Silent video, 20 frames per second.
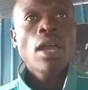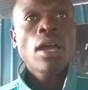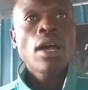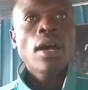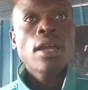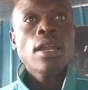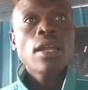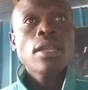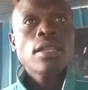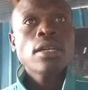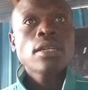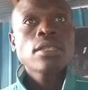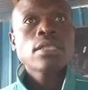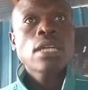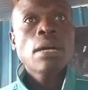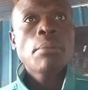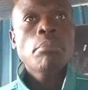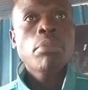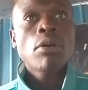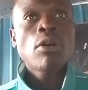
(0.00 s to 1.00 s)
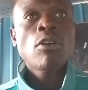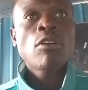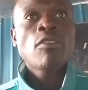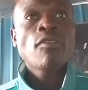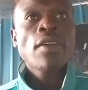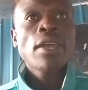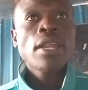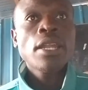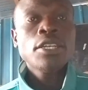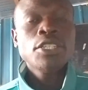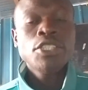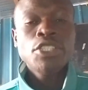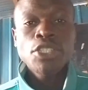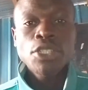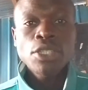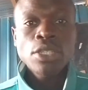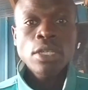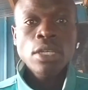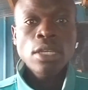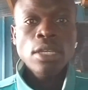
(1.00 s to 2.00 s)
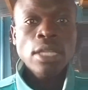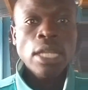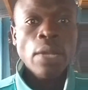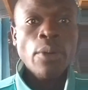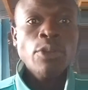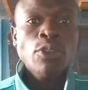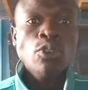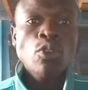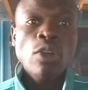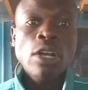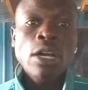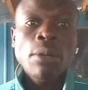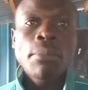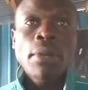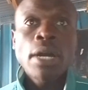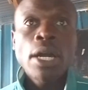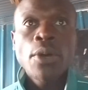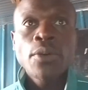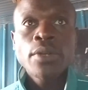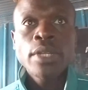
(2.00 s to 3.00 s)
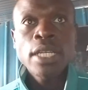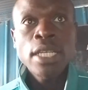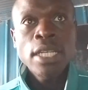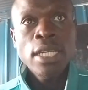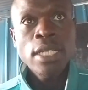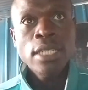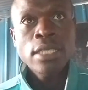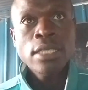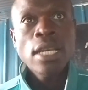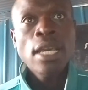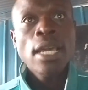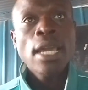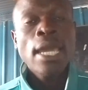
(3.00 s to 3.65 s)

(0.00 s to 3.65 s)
Another example of energy that I want to talk about is